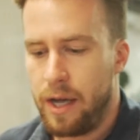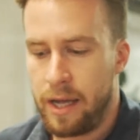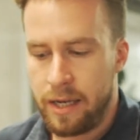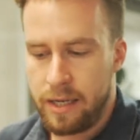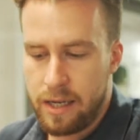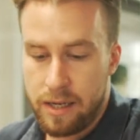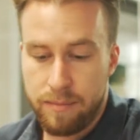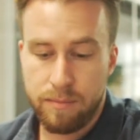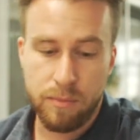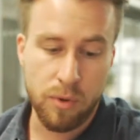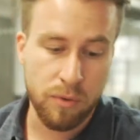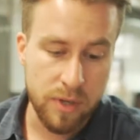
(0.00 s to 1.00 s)
and
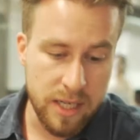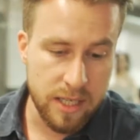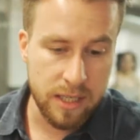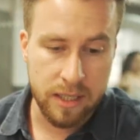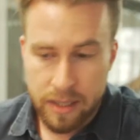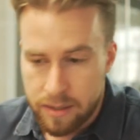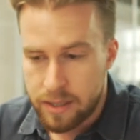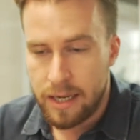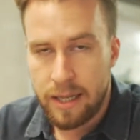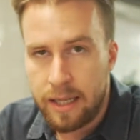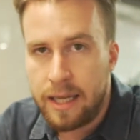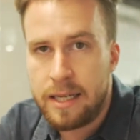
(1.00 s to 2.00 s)
in more recently,
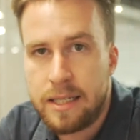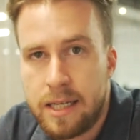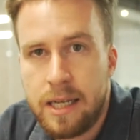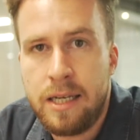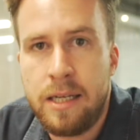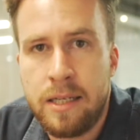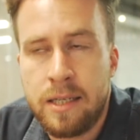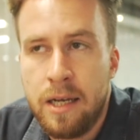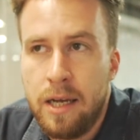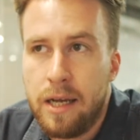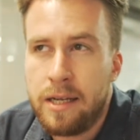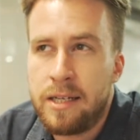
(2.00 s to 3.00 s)
say the last 10 years,
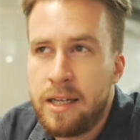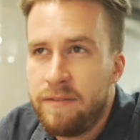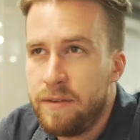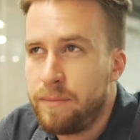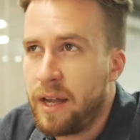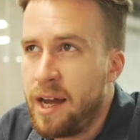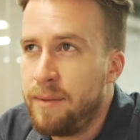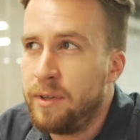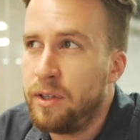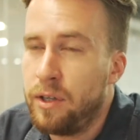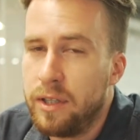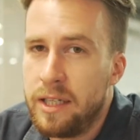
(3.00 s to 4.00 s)
it's even become a
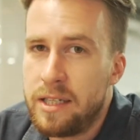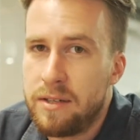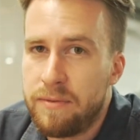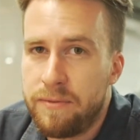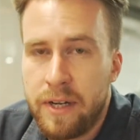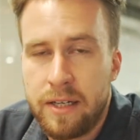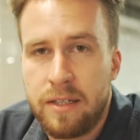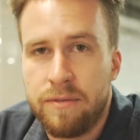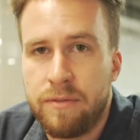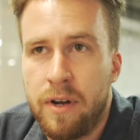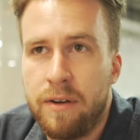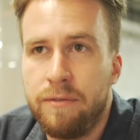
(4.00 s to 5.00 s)
lot less
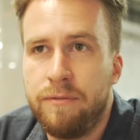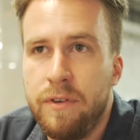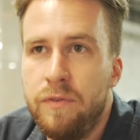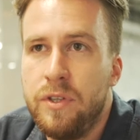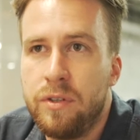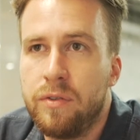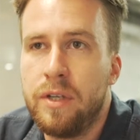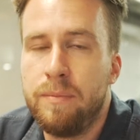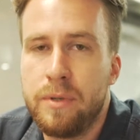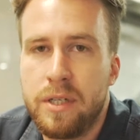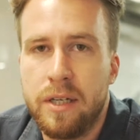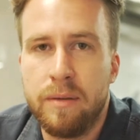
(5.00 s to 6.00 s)
effective, right?
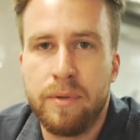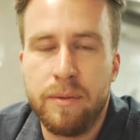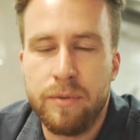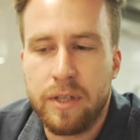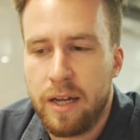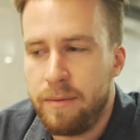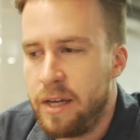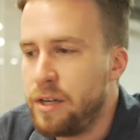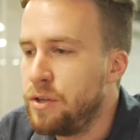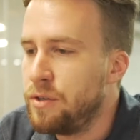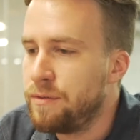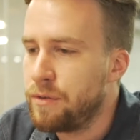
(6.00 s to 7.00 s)
53% of people that come out
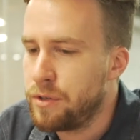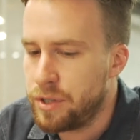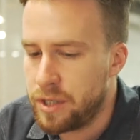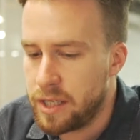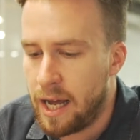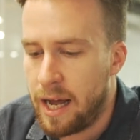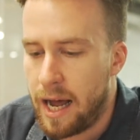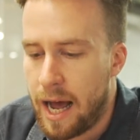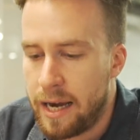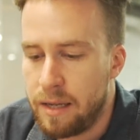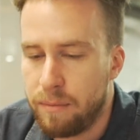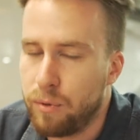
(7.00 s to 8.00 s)
of university are
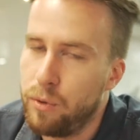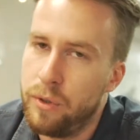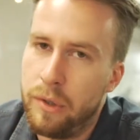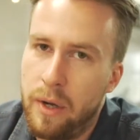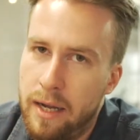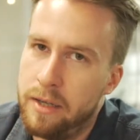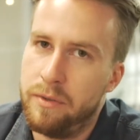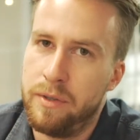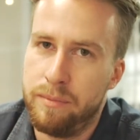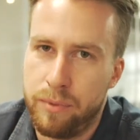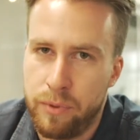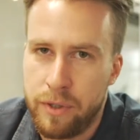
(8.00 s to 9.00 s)
unemployed or
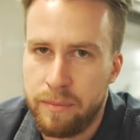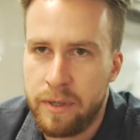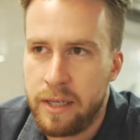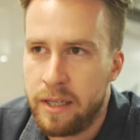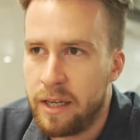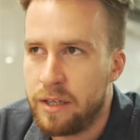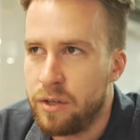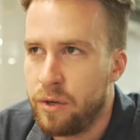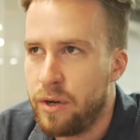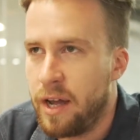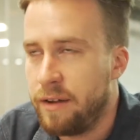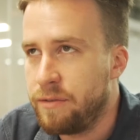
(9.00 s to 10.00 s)
underemployed, meaning they
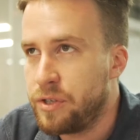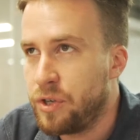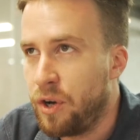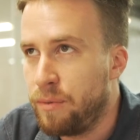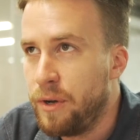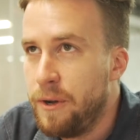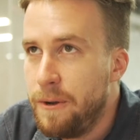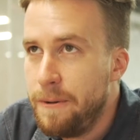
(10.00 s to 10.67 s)
don't have a job,